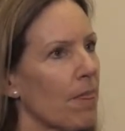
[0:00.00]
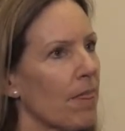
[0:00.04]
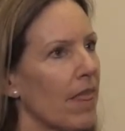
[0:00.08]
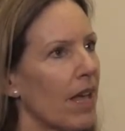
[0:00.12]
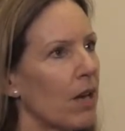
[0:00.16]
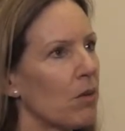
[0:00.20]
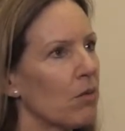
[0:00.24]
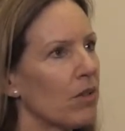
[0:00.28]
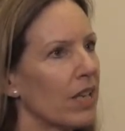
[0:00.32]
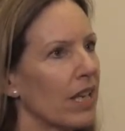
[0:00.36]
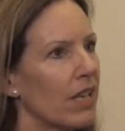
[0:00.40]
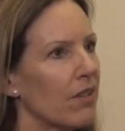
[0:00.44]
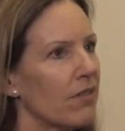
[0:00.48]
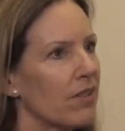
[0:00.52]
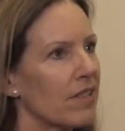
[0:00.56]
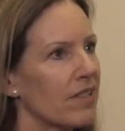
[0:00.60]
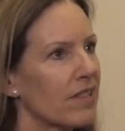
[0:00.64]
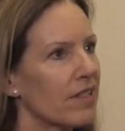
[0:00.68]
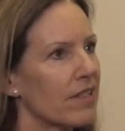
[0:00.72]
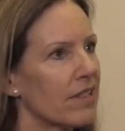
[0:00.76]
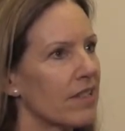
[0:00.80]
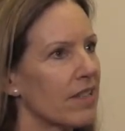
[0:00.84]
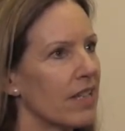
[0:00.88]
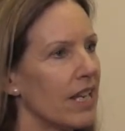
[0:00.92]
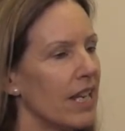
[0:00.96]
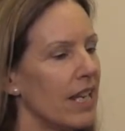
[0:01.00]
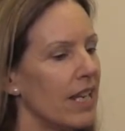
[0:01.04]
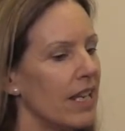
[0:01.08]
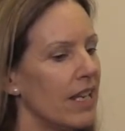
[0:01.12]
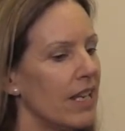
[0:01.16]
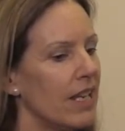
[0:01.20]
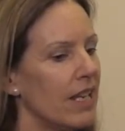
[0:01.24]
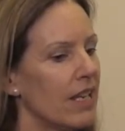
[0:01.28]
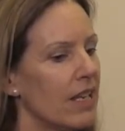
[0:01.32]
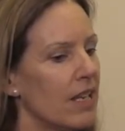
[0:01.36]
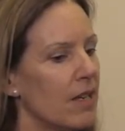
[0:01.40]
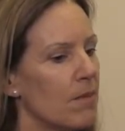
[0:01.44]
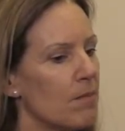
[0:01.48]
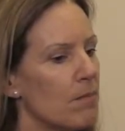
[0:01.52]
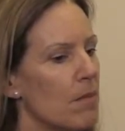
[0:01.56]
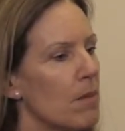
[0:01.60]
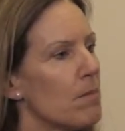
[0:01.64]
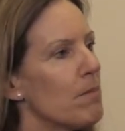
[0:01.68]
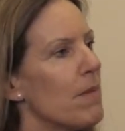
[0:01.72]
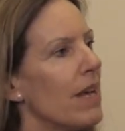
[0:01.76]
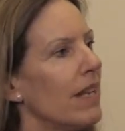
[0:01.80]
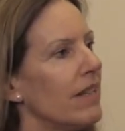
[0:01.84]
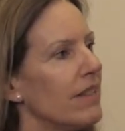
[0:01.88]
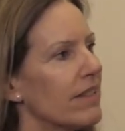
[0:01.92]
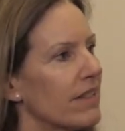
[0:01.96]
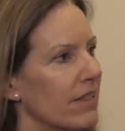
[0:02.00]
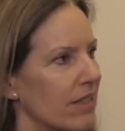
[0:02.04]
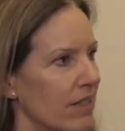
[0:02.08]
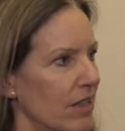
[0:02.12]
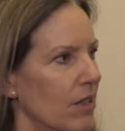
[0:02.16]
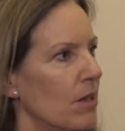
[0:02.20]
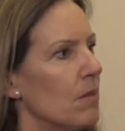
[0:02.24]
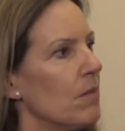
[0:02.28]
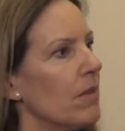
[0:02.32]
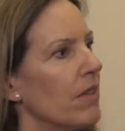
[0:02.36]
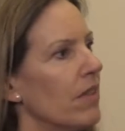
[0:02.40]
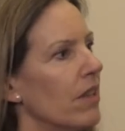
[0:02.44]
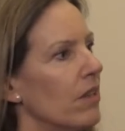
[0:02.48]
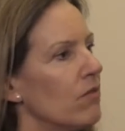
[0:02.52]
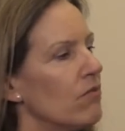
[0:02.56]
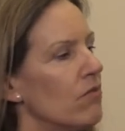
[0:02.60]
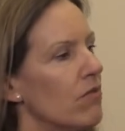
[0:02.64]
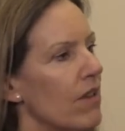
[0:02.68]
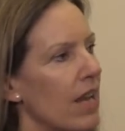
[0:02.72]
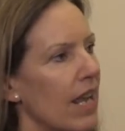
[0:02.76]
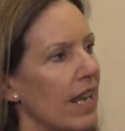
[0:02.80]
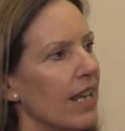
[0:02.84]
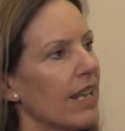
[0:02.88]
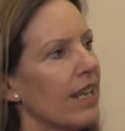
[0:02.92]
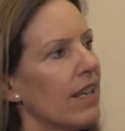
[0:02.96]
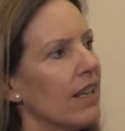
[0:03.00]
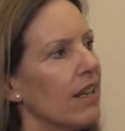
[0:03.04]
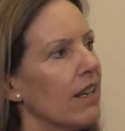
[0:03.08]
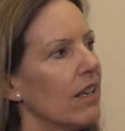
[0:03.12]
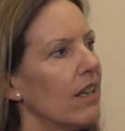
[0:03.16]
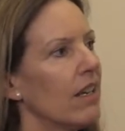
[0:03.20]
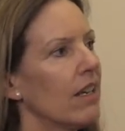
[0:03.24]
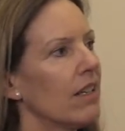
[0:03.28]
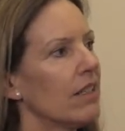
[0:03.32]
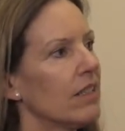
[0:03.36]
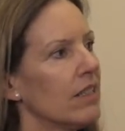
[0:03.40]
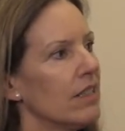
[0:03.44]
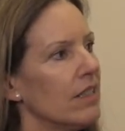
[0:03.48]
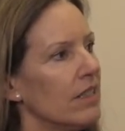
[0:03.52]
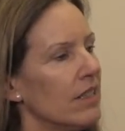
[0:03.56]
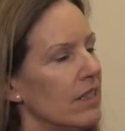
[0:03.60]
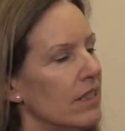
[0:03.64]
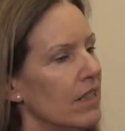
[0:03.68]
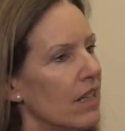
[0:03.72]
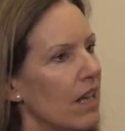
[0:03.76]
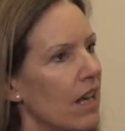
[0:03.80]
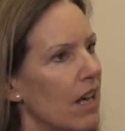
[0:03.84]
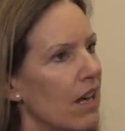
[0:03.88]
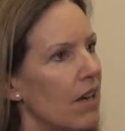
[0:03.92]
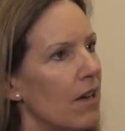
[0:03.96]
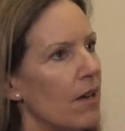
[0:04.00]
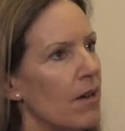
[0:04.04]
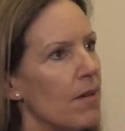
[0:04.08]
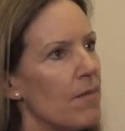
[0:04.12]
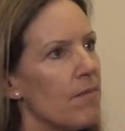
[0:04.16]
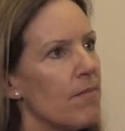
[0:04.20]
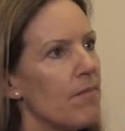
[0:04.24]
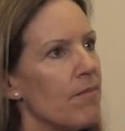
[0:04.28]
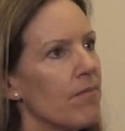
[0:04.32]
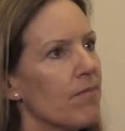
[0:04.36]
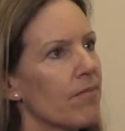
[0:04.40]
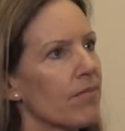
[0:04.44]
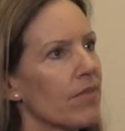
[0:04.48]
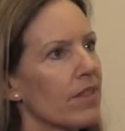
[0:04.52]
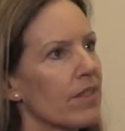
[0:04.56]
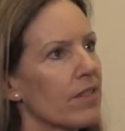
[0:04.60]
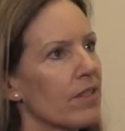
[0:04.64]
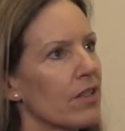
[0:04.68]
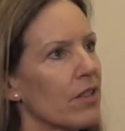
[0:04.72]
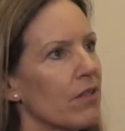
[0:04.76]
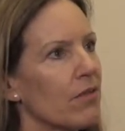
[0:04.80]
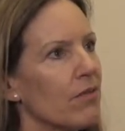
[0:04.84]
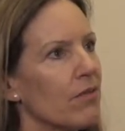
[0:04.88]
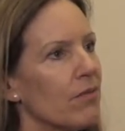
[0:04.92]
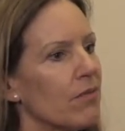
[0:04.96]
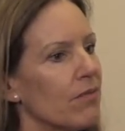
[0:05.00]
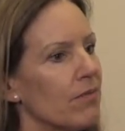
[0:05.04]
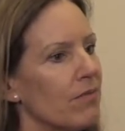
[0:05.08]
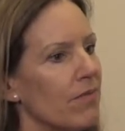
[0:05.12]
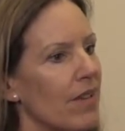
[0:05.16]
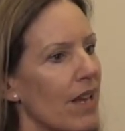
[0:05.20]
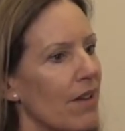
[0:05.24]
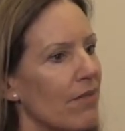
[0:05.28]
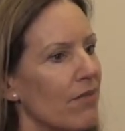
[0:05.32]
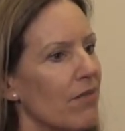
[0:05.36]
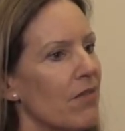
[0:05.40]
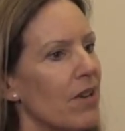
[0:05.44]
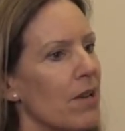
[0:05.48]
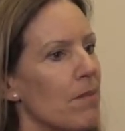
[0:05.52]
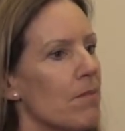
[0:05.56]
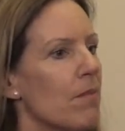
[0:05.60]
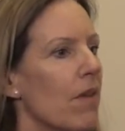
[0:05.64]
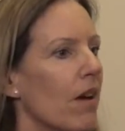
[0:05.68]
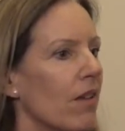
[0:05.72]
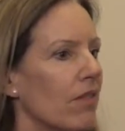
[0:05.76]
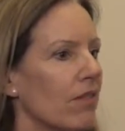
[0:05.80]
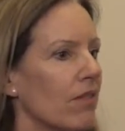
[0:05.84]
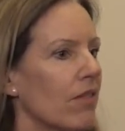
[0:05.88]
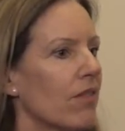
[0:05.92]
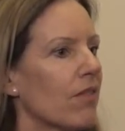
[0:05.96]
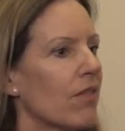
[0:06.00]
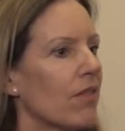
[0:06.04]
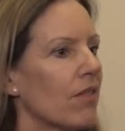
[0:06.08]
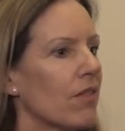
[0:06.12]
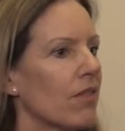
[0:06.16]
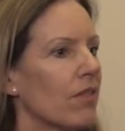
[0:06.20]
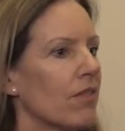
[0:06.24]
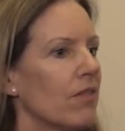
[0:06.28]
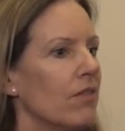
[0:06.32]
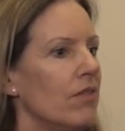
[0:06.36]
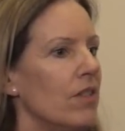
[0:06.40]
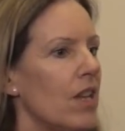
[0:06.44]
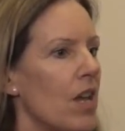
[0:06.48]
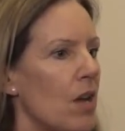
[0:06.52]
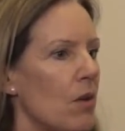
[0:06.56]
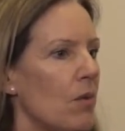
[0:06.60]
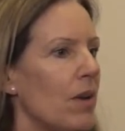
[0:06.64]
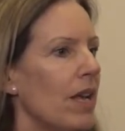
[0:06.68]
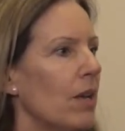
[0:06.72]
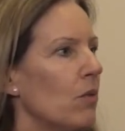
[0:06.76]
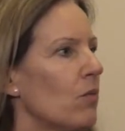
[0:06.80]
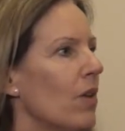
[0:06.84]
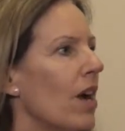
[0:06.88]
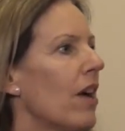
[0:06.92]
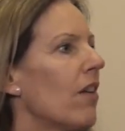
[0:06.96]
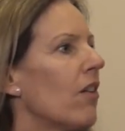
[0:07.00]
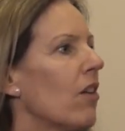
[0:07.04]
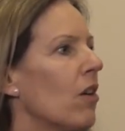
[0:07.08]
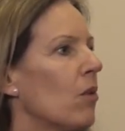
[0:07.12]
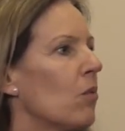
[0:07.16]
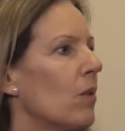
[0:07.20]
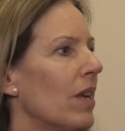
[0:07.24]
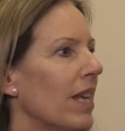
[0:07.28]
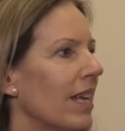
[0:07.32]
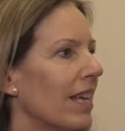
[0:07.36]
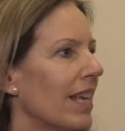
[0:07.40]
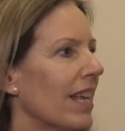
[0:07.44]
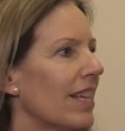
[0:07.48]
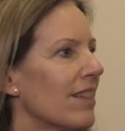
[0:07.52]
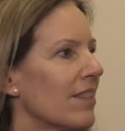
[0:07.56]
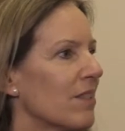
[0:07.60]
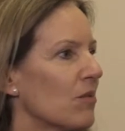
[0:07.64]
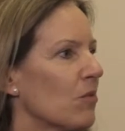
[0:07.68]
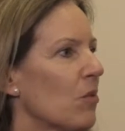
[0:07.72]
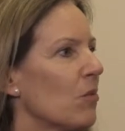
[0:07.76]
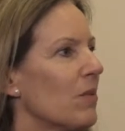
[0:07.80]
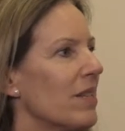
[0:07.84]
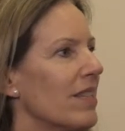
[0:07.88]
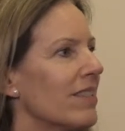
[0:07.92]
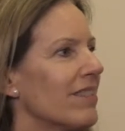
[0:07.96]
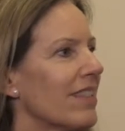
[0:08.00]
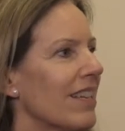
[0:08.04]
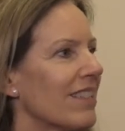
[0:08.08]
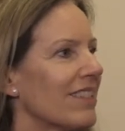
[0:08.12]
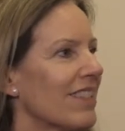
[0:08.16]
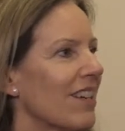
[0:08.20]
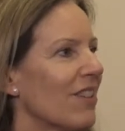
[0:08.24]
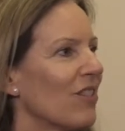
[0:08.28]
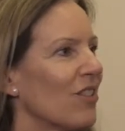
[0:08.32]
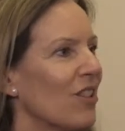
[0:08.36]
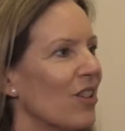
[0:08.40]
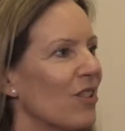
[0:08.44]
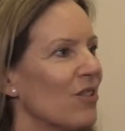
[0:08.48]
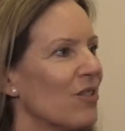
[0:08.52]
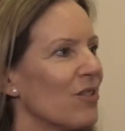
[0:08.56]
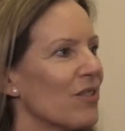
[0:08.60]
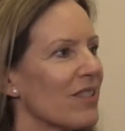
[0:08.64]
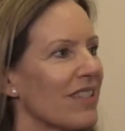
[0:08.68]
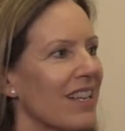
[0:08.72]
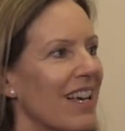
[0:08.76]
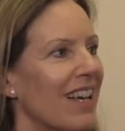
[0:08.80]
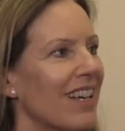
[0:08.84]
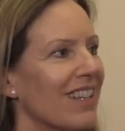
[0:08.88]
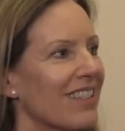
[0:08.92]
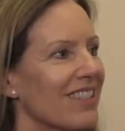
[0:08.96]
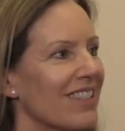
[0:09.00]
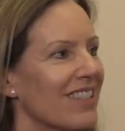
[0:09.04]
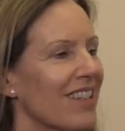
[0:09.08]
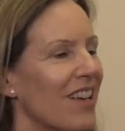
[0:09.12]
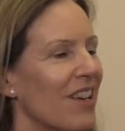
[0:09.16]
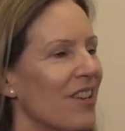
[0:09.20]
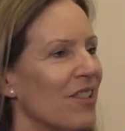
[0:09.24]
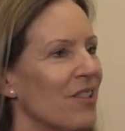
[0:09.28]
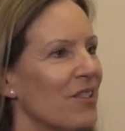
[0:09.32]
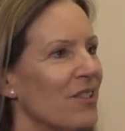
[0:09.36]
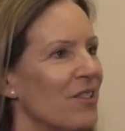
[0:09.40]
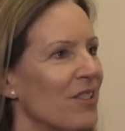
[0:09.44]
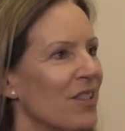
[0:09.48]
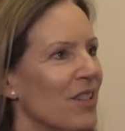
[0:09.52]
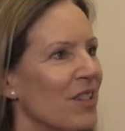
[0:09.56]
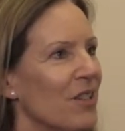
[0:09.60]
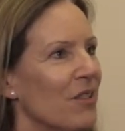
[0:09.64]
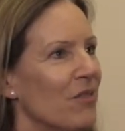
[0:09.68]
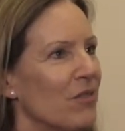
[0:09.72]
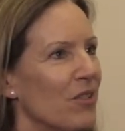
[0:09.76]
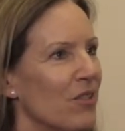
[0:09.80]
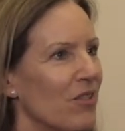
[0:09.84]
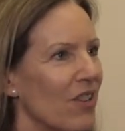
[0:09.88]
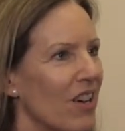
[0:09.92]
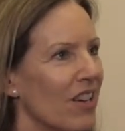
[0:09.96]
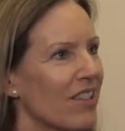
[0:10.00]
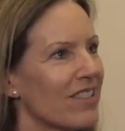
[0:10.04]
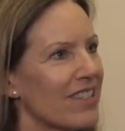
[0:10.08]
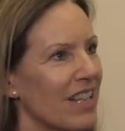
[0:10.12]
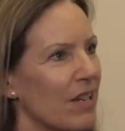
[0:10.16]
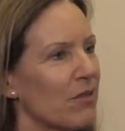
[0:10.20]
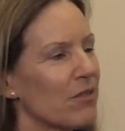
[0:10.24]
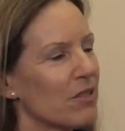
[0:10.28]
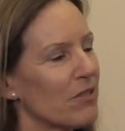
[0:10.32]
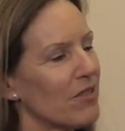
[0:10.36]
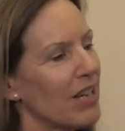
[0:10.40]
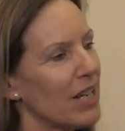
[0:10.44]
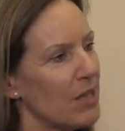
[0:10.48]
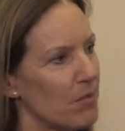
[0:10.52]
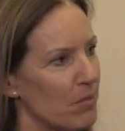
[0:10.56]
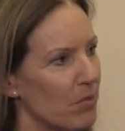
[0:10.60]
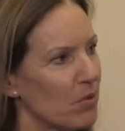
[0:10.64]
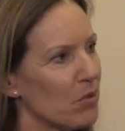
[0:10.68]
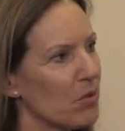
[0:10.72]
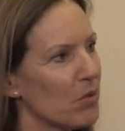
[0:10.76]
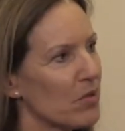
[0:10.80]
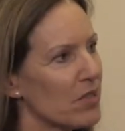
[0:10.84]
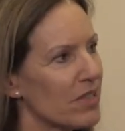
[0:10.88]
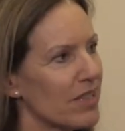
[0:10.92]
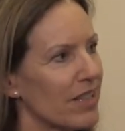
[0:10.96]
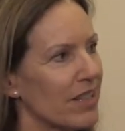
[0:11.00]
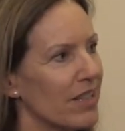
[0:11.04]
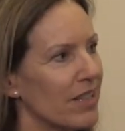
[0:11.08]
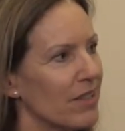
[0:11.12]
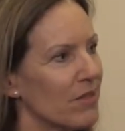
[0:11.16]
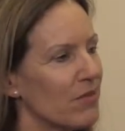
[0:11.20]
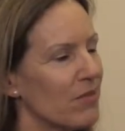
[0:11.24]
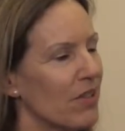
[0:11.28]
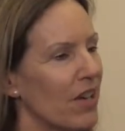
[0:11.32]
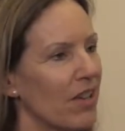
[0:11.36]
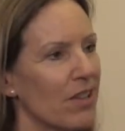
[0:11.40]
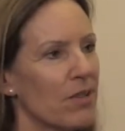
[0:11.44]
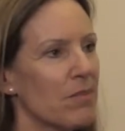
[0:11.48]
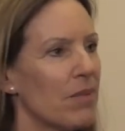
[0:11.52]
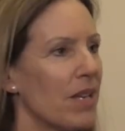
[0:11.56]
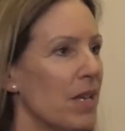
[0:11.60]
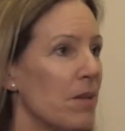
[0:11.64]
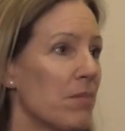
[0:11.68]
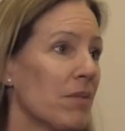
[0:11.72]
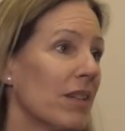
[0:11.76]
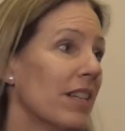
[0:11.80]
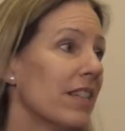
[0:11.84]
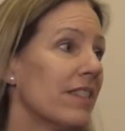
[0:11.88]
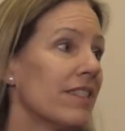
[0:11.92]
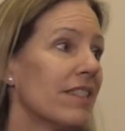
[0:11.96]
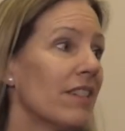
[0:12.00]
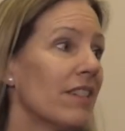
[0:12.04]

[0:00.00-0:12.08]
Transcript: that would give us the momentum and the regular sort of every month knowing where are we against what we set our goals at. So for us, that was really important. For other people, it's